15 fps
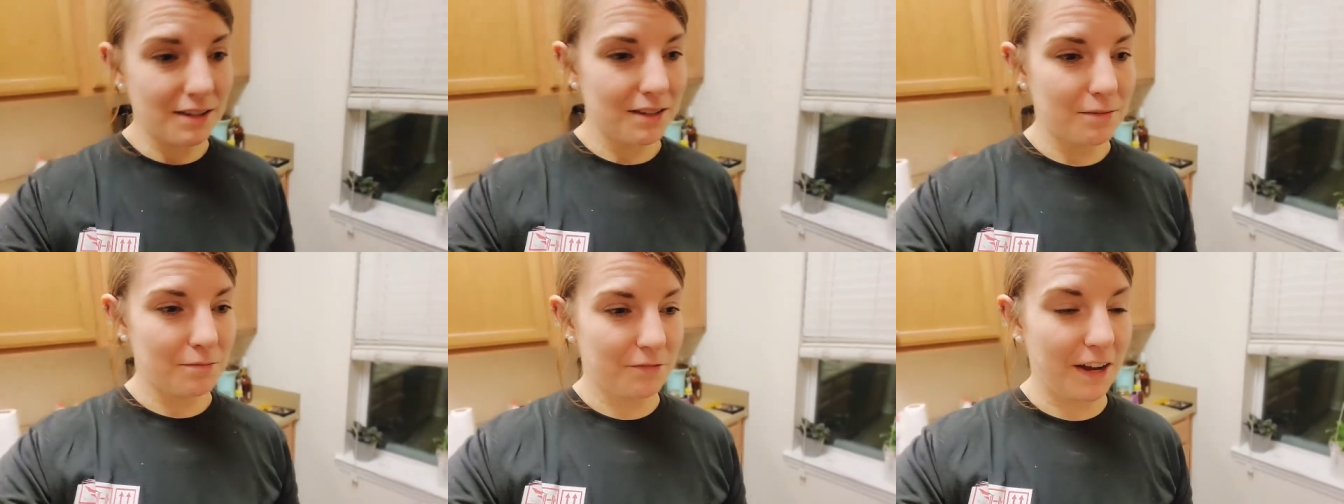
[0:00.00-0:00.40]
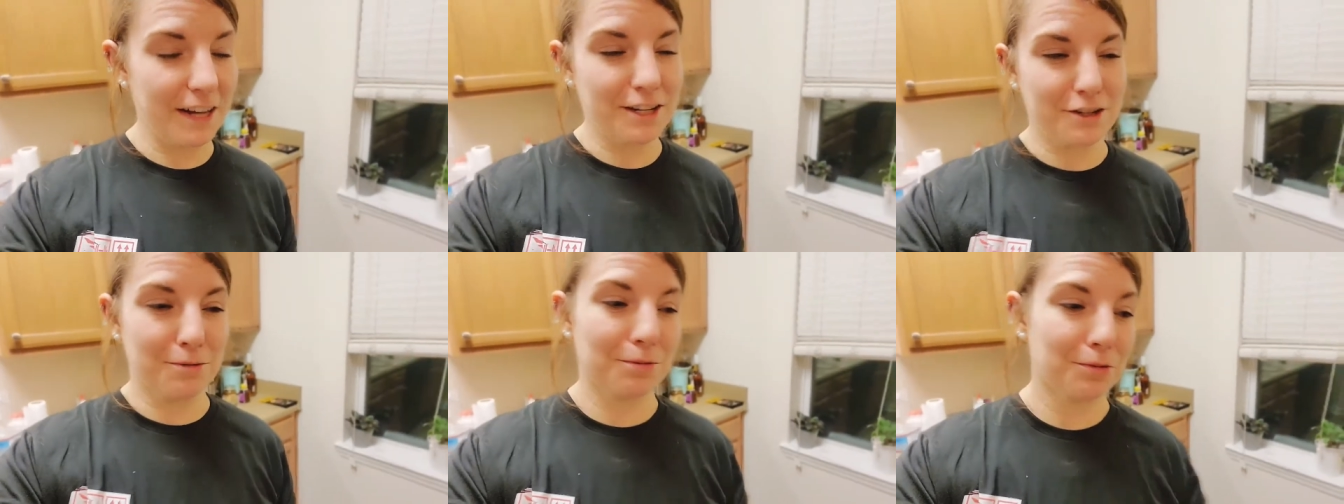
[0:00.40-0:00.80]

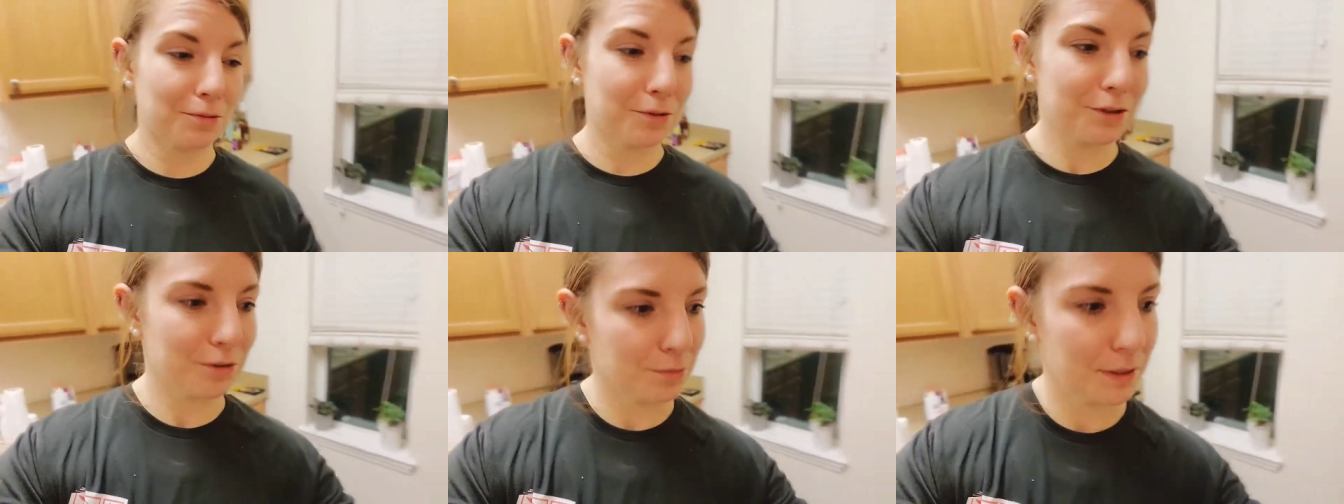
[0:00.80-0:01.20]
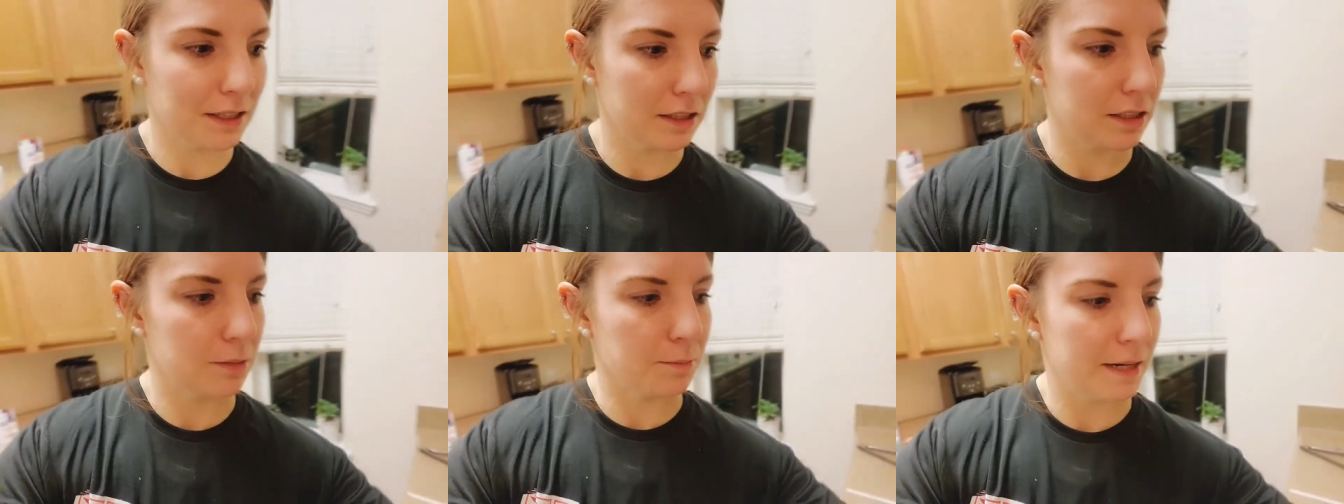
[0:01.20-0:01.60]
vegetable oil being
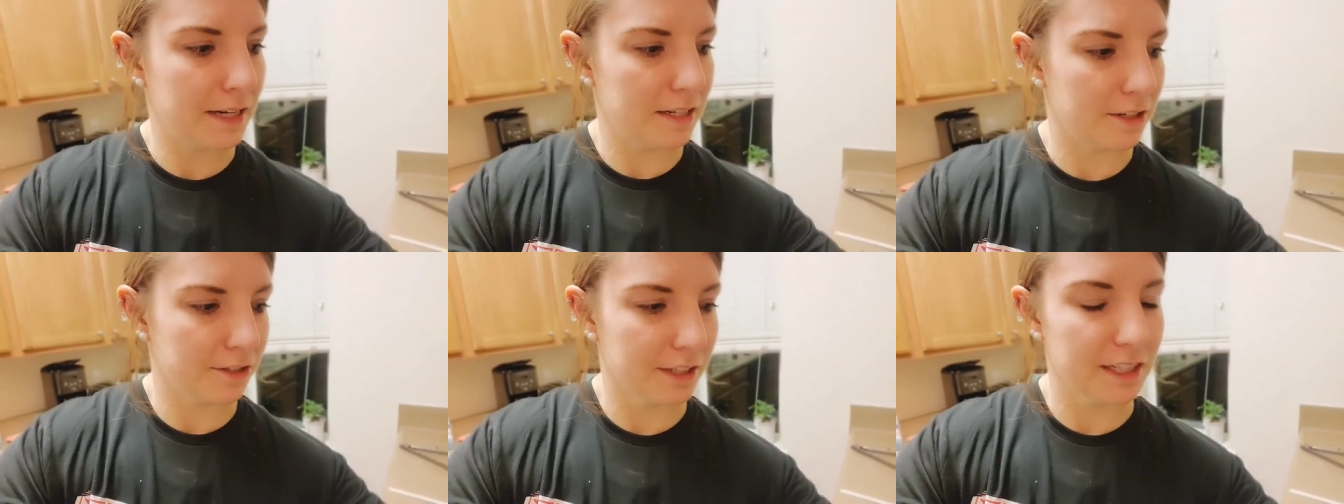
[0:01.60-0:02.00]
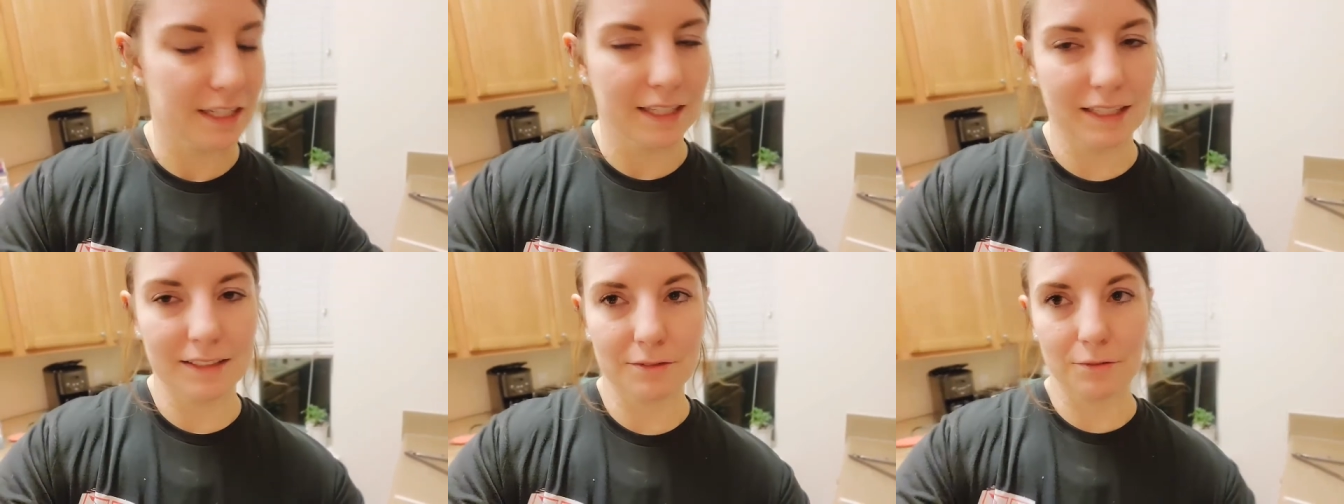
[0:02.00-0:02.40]
the main
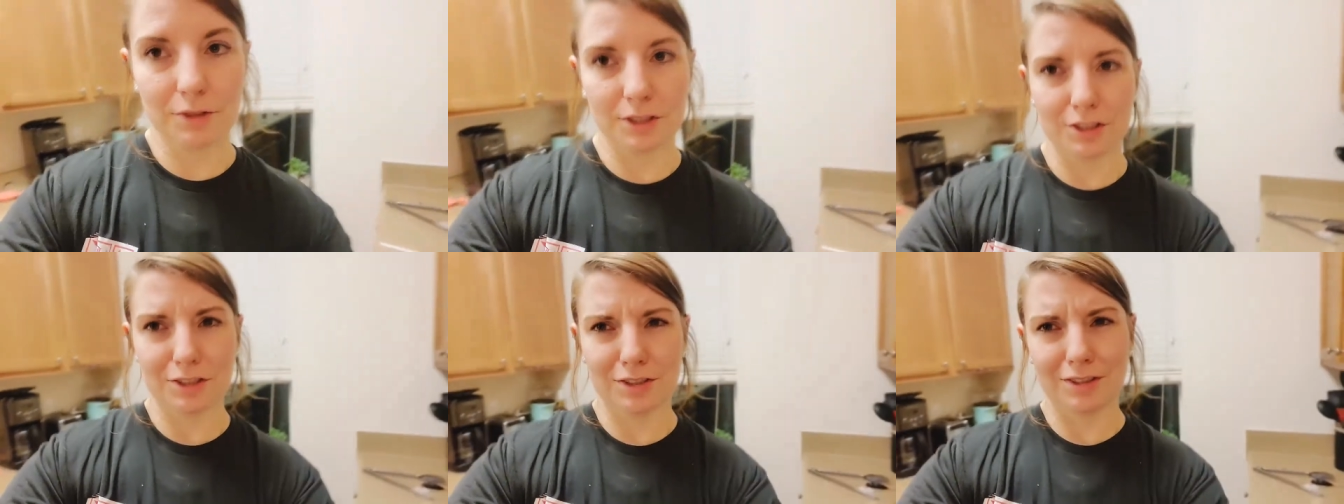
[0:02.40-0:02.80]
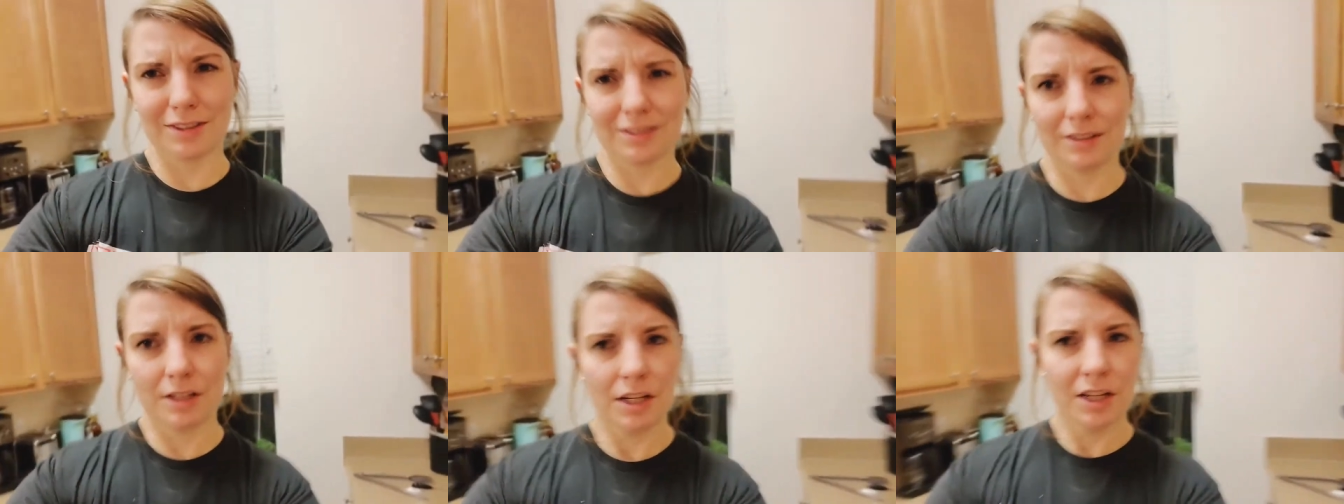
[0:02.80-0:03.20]
ingredient, which is
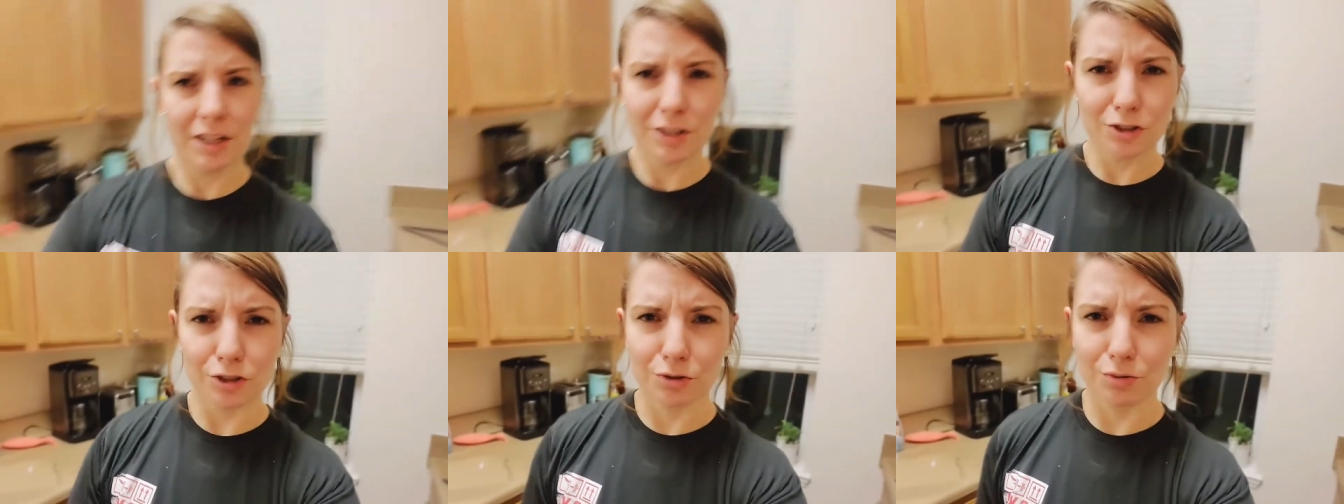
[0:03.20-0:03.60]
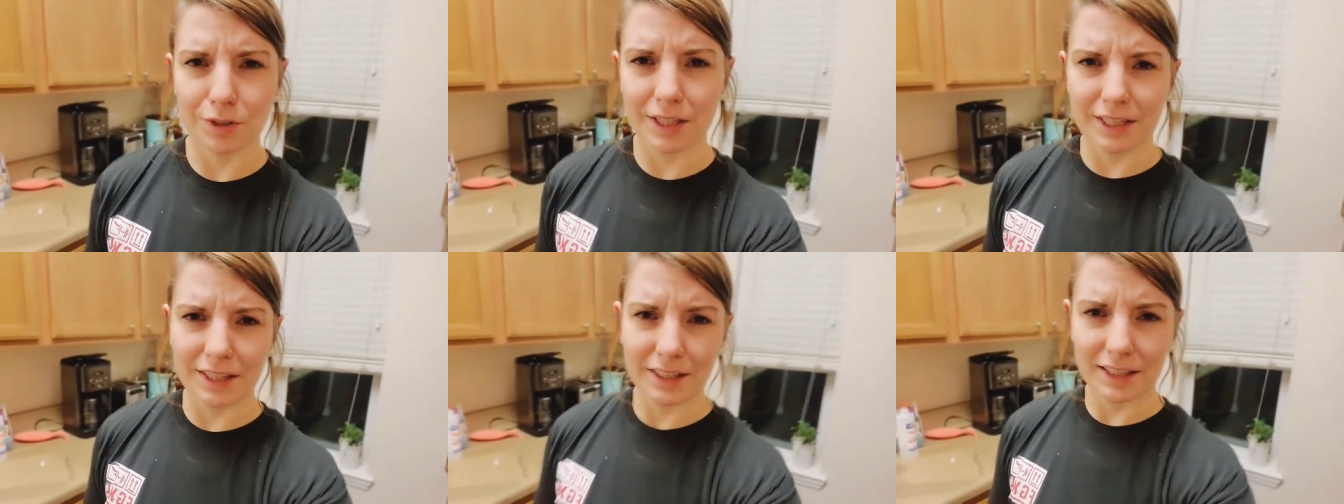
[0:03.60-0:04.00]
just
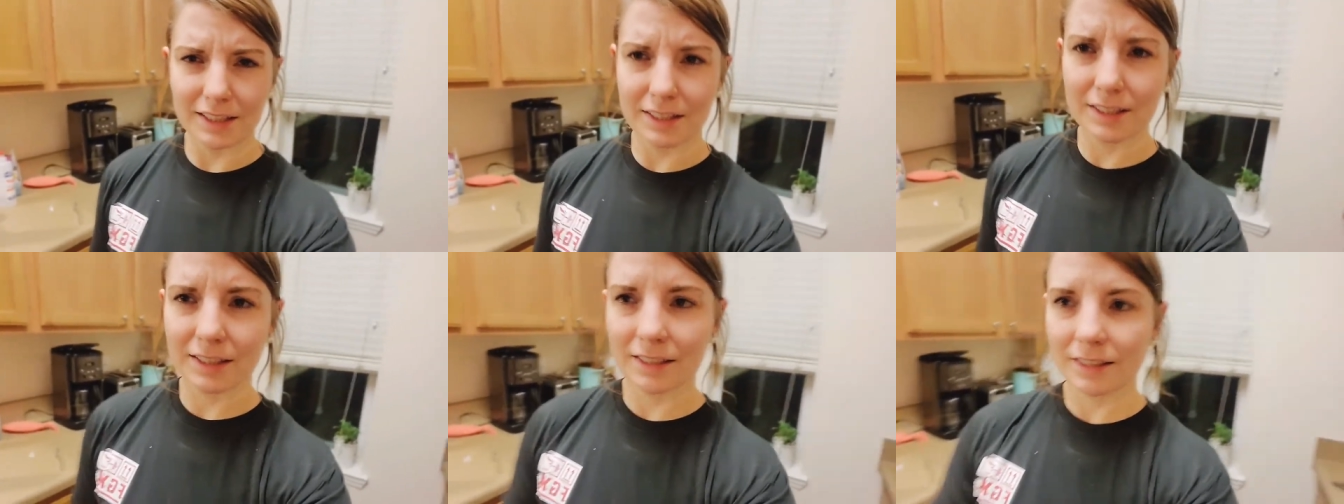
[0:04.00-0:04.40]
ridiculous.